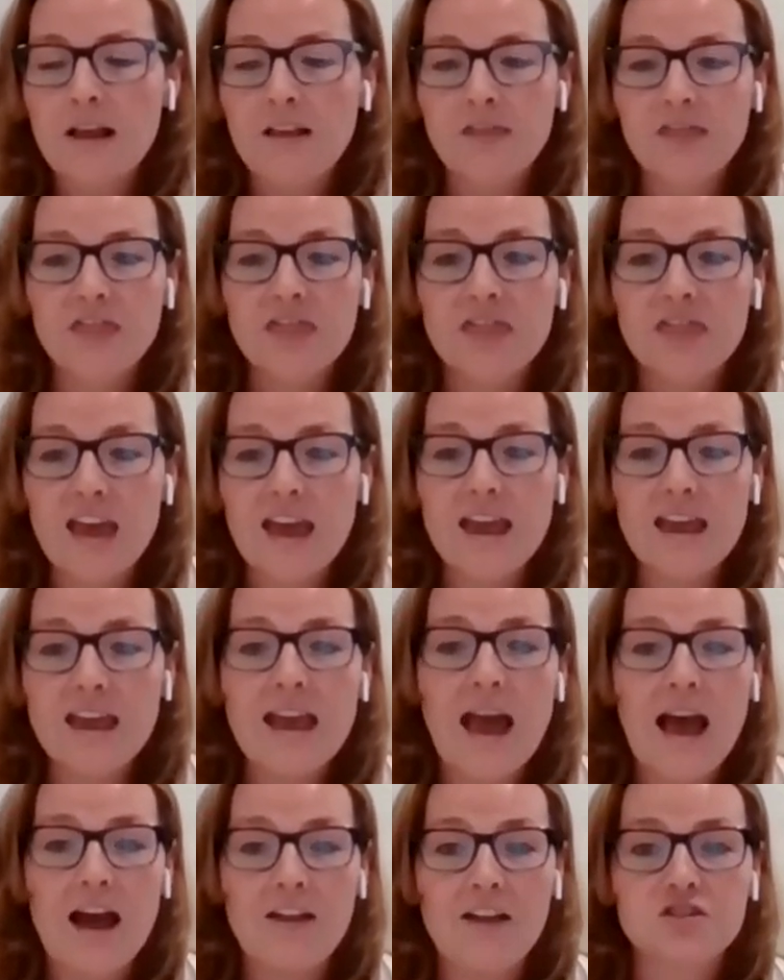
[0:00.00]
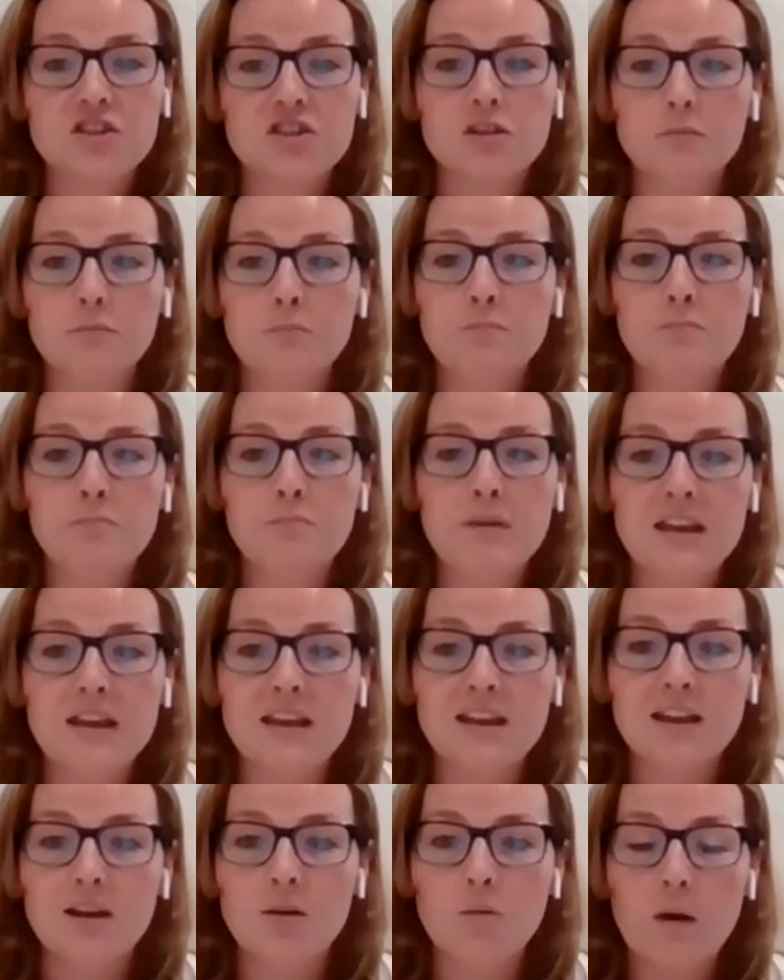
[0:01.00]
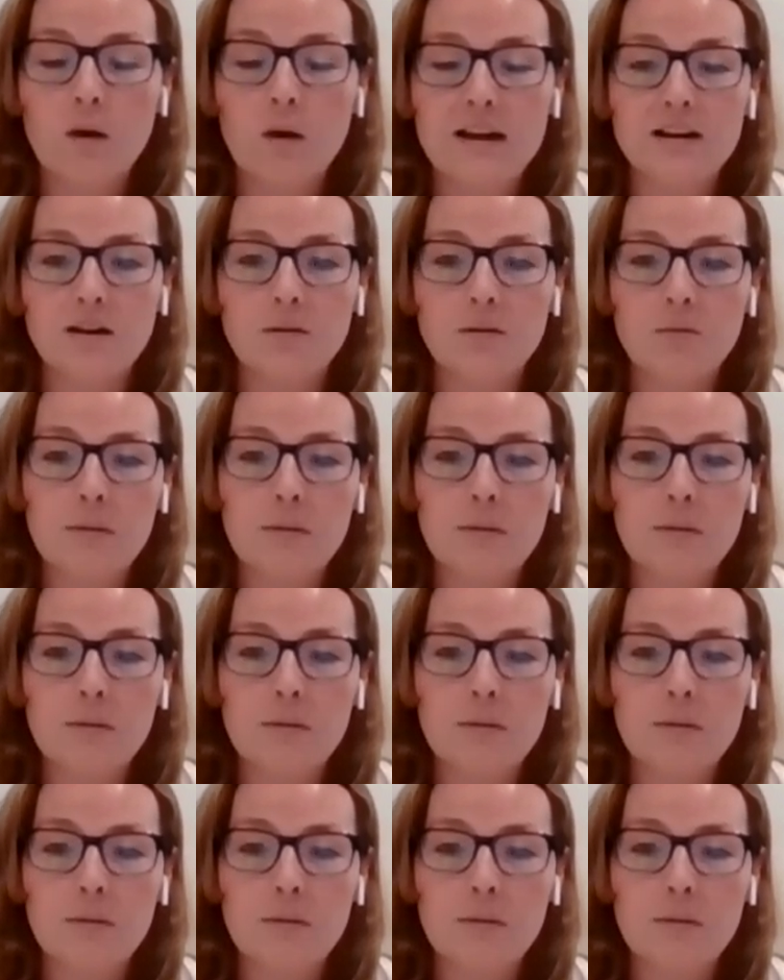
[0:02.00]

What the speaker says: So they have to be,